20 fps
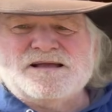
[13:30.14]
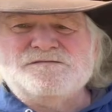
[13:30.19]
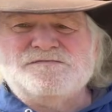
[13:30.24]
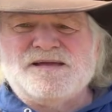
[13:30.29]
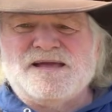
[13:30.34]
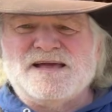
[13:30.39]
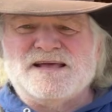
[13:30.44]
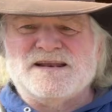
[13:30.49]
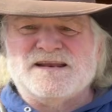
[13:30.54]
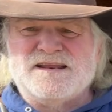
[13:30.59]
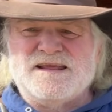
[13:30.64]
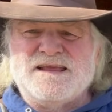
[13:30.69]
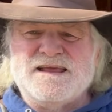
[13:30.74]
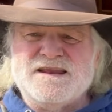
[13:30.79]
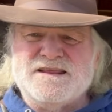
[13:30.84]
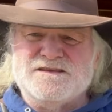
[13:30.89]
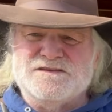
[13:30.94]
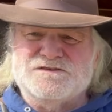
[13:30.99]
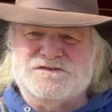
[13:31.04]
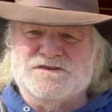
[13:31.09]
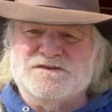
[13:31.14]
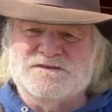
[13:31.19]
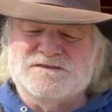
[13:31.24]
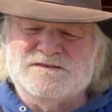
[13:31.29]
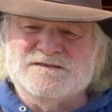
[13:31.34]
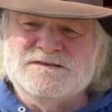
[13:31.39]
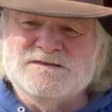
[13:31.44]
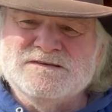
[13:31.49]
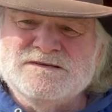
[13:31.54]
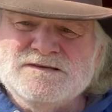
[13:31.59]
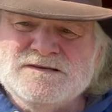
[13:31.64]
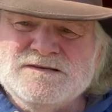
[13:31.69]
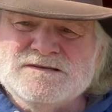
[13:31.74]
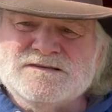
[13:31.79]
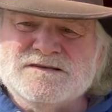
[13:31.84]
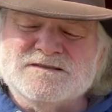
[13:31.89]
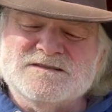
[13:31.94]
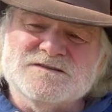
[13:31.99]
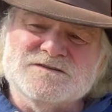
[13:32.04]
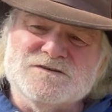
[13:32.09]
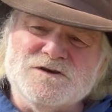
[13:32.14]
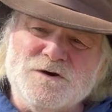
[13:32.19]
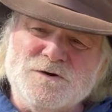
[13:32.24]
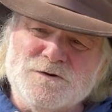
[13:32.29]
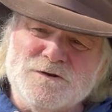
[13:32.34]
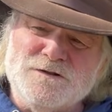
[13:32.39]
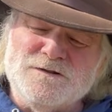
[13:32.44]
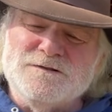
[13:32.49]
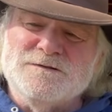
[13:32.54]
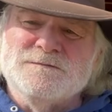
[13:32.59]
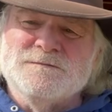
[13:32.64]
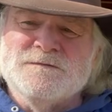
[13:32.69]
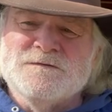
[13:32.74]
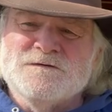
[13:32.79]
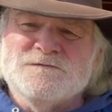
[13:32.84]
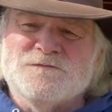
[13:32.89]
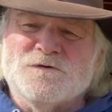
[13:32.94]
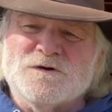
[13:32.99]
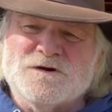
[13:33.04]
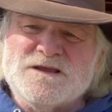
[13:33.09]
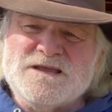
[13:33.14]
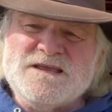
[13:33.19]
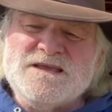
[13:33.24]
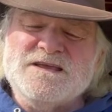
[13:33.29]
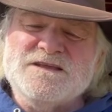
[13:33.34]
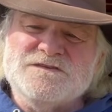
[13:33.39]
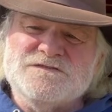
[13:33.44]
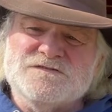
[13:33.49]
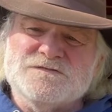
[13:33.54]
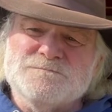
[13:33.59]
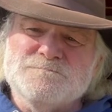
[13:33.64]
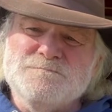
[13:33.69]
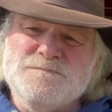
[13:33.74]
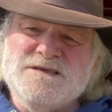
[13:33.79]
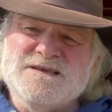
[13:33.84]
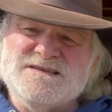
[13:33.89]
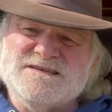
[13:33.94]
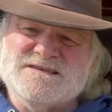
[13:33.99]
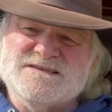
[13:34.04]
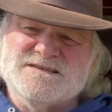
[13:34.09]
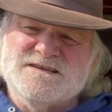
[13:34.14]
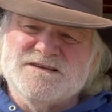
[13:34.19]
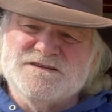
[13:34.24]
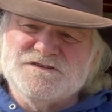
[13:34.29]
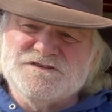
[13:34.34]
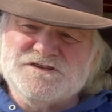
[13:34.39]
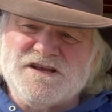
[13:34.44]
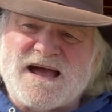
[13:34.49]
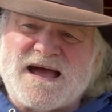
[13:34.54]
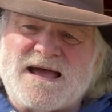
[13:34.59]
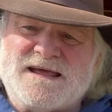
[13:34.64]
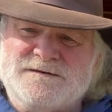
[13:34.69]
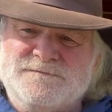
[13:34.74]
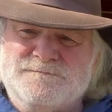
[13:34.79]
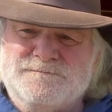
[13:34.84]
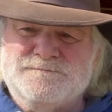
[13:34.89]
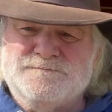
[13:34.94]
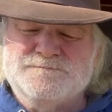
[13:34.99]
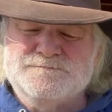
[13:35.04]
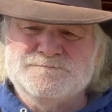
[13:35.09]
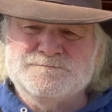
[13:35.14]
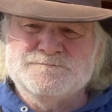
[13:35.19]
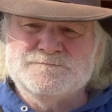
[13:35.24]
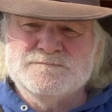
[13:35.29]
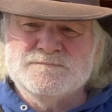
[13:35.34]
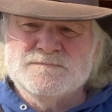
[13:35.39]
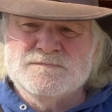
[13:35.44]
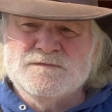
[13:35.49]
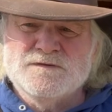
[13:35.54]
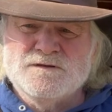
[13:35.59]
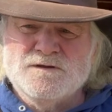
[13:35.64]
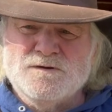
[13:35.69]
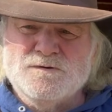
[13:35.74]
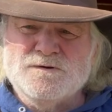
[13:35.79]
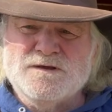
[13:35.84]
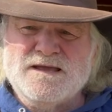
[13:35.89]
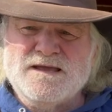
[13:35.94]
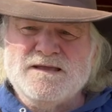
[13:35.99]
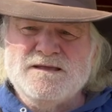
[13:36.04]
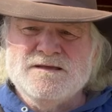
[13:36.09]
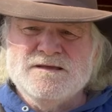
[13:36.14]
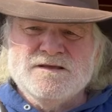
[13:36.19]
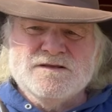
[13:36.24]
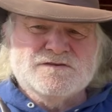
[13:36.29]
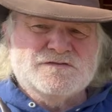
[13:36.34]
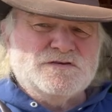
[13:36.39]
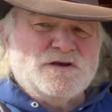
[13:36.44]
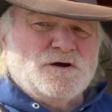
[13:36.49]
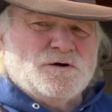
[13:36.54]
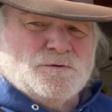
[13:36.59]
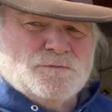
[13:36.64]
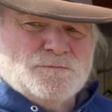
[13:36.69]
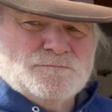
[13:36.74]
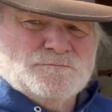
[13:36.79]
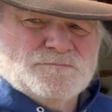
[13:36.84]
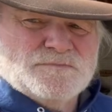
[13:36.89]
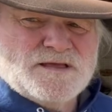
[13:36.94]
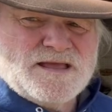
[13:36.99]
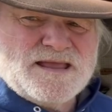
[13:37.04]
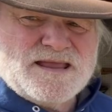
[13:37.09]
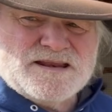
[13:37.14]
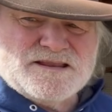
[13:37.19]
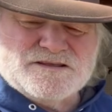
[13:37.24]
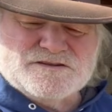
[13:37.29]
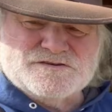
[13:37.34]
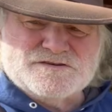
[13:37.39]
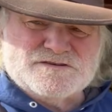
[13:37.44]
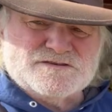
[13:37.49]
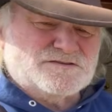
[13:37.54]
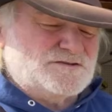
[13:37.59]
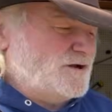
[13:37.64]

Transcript: I've added 8 inches to the total for each missed shot. Okay, so 8 inches.